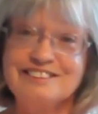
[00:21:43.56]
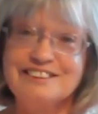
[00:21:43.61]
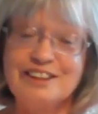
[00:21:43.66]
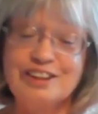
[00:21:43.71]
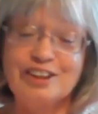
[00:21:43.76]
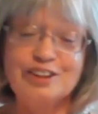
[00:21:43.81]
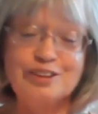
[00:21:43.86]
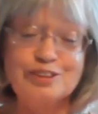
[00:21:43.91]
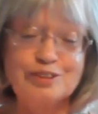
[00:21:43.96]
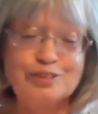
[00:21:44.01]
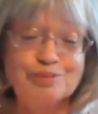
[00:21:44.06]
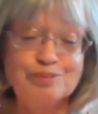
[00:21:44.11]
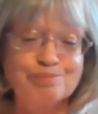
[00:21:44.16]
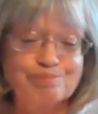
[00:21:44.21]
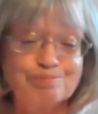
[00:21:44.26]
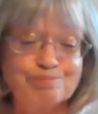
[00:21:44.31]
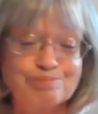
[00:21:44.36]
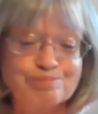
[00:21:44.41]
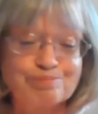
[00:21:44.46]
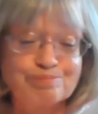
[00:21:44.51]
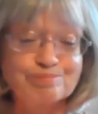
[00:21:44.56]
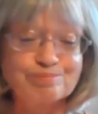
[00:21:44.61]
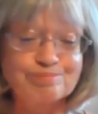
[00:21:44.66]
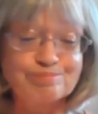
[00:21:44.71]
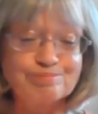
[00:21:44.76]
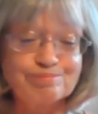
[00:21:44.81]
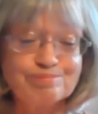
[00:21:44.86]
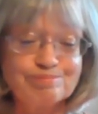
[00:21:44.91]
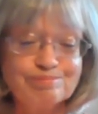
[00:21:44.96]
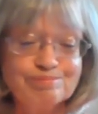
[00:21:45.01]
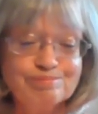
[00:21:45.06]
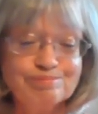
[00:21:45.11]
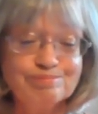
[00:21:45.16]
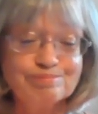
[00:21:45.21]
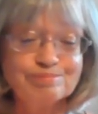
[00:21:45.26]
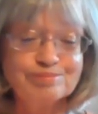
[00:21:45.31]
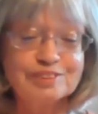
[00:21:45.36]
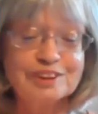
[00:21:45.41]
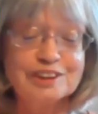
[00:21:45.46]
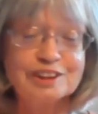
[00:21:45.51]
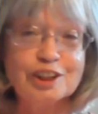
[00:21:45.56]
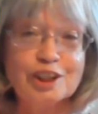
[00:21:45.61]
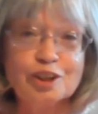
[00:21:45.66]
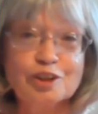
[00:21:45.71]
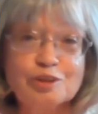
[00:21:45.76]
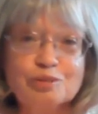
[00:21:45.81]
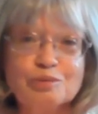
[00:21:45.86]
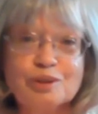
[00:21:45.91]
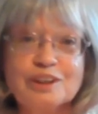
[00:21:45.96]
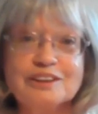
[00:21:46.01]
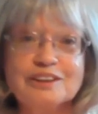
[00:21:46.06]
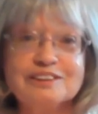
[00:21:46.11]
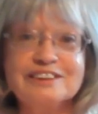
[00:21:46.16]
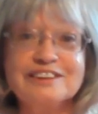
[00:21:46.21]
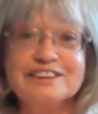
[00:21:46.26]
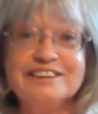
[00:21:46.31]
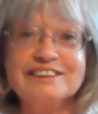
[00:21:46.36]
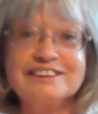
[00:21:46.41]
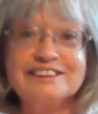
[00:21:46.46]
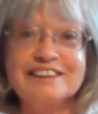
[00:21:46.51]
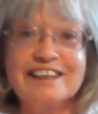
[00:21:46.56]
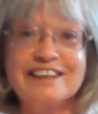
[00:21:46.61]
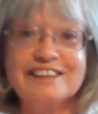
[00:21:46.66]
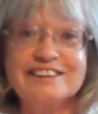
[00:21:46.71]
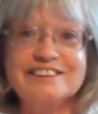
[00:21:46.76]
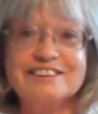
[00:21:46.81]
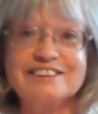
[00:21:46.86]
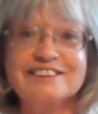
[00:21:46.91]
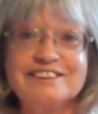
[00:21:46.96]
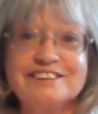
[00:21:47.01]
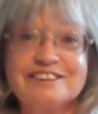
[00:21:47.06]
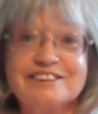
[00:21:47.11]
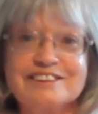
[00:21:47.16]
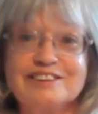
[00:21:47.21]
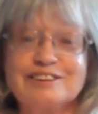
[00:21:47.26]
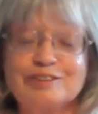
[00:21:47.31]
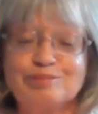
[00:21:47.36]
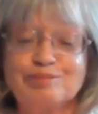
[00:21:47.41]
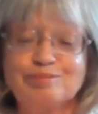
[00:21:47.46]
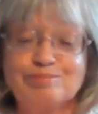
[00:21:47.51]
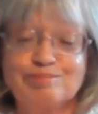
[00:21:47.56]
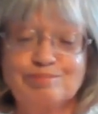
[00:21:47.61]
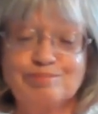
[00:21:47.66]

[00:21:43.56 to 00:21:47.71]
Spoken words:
So, no one is against us.